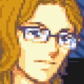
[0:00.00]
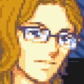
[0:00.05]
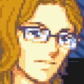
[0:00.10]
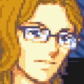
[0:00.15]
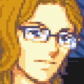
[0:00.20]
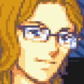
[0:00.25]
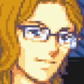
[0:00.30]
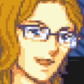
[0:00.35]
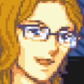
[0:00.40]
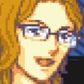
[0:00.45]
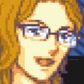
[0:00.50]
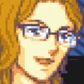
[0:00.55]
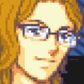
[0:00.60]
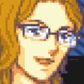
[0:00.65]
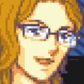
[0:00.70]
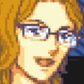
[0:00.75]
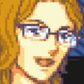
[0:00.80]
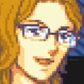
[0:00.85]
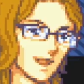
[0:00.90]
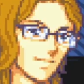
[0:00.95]

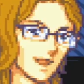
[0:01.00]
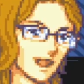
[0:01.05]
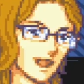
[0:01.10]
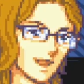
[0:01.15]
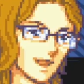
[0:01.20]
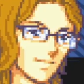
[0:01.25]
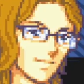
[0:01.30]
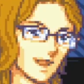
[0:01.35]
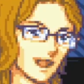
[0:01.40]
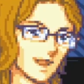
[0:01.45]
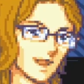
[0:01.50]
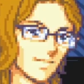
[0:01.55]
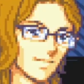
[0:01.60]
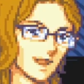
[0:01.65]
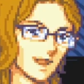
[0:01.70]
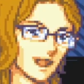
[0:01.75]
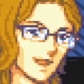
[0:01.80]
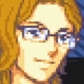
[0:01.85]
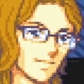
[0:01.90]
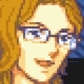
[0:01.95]
Matchstick. You have found a matchstick. The
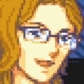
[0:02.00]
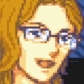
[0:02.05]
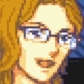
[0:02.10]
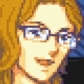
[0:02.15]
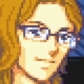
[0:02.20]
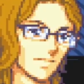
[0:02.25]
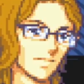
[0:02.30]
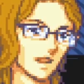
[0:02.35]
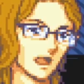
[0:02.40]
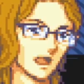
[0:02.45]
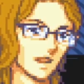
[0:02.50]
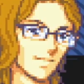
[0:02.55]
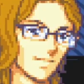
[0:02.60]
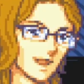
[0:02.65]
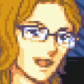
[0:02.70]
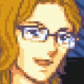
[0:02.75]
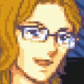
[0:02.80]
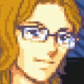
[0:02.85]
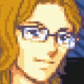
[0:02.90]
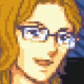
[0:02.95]
flame on this matchstick
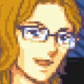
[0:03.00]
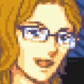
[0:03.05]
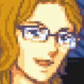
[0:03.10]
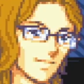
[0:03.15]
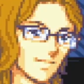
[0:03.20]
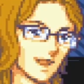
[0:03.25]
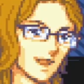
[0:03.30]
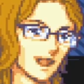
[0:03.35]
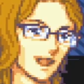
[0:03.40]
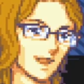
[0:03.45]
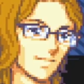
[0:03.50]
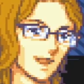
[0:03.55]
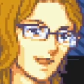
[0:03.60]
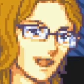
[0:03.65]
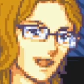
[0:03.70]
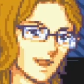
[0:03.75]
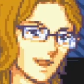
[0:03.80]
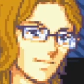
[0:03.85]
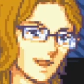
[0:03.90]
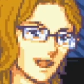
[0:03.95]
mirrors your health. At
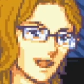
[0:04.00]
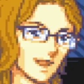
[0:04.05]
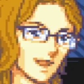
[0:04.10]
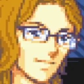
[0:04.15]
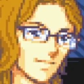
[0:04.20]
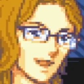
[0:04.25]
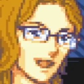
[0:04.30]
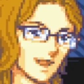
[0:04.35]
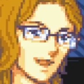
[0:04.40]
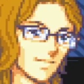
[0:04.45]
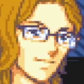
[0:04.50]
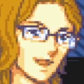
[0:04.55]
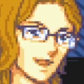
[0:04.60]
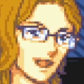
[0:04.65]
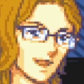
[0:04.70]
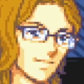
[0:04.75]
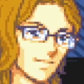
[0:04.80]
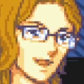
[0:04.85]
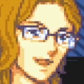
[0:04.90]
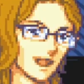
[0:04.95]
full health, your flame
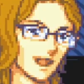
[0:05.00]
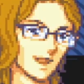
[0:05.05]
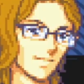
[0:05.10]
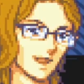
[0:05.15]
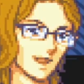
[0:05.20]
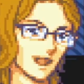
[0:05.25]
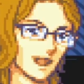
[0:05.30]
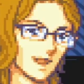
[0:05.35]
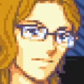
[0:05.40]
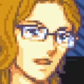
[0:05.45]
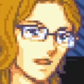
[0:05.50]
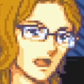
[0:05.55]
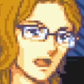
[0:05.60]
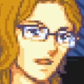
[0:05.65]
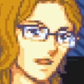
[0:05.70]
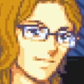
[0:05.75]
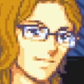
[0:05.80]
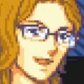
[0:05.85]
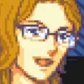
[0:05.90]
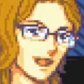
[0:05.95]
burns bright. At low
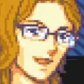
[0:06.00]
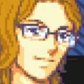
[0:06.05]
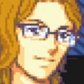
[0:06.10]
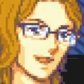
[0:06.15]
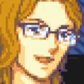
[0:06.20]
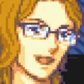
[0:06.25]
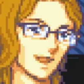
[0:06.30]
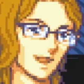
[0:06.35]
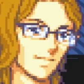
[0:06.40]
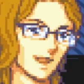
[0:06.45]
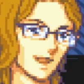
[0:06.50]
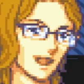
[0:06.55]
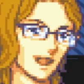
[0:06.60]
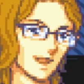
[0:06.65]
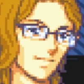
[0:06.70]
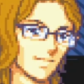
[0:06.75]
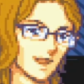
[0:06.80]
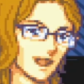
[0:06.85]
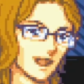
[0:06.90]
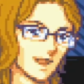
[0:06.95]
health, it fades to a
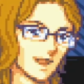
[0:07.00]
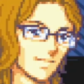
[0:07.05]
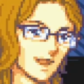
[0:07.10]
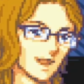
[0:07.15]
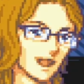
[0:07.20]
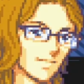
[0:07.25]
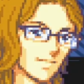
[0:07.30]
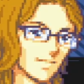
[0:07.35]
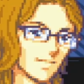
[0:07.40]
dim ember.